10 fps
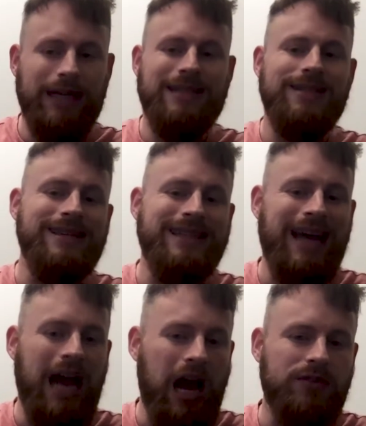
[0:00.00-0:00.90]
It doesn't
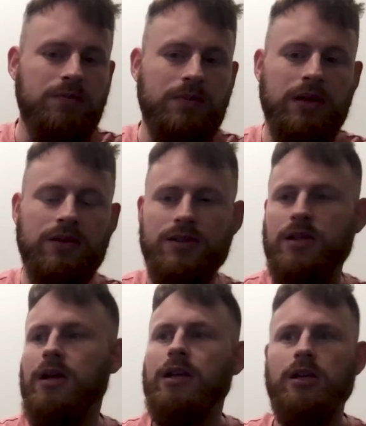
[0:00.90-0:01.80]
have to be this,
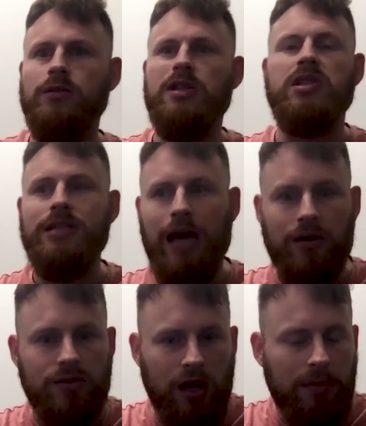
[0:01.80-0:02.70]
let's sit down
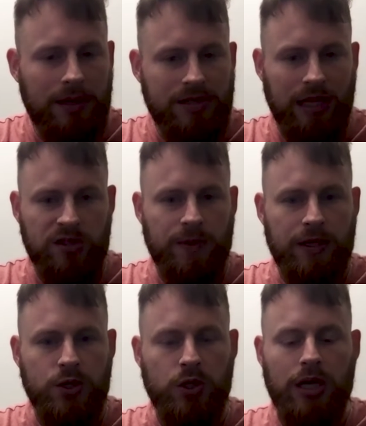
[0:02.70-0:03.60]
and talk about a sales
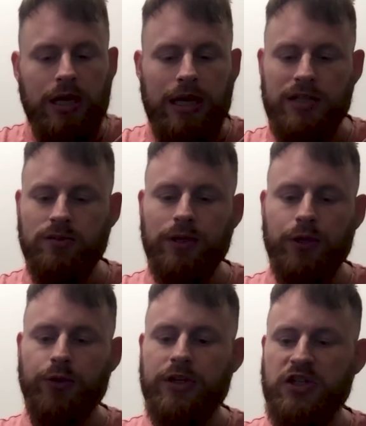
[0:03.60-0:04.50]
pitch. It's
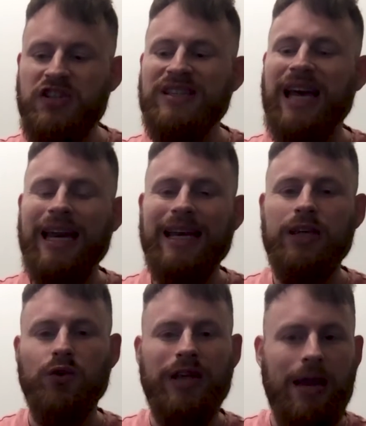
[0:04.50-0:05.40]
literally just getting
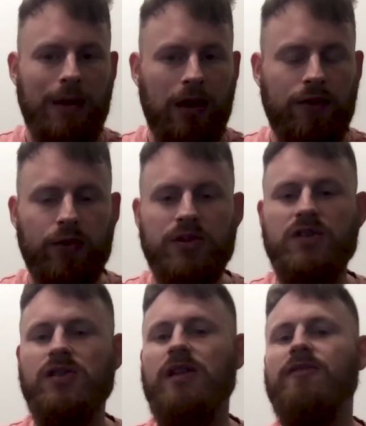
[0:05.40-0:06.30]
your name out there. This
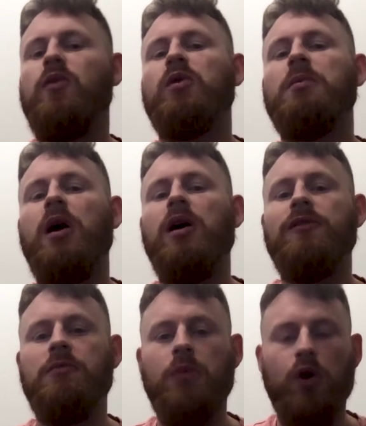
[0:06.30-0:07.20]
is a form
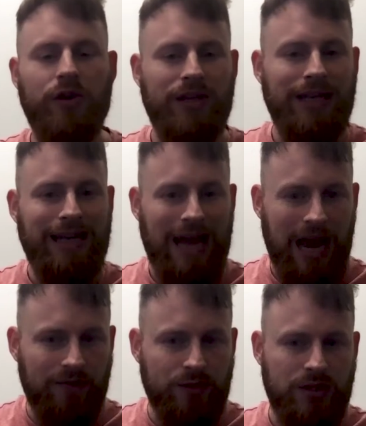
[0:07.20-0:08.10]
of marketing and
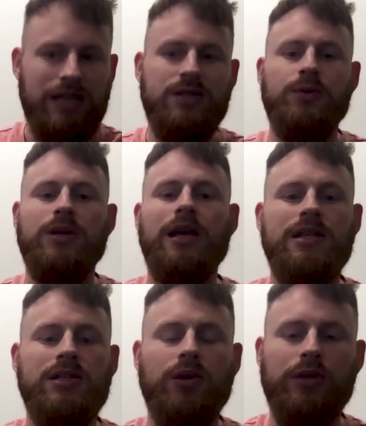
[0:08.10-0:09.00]
advertising. We're not
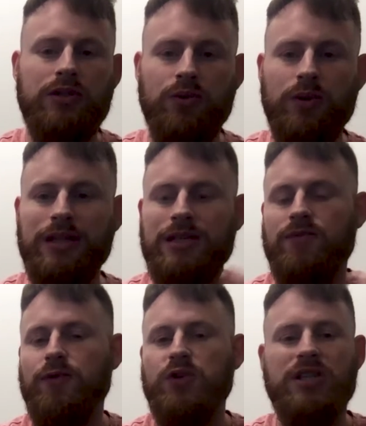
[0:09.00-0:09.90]
necessarily doing this
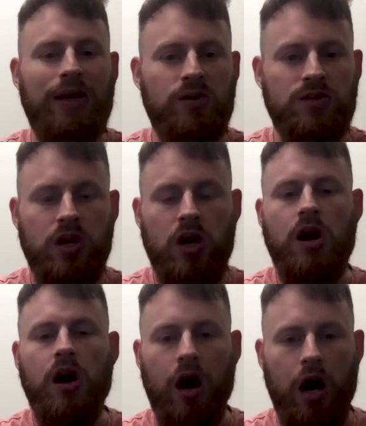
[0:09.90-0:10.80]
for sales
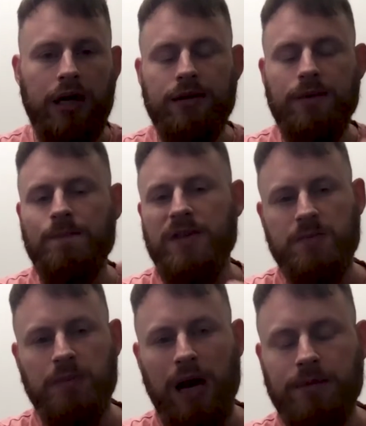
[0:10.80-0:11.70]
on the
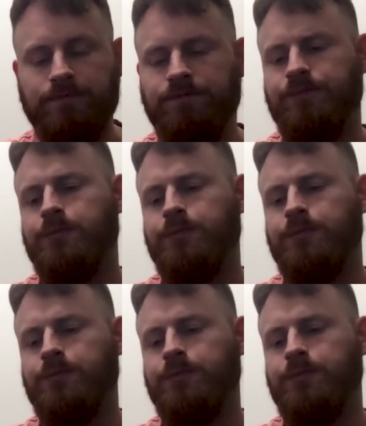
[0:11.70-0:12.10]
spot.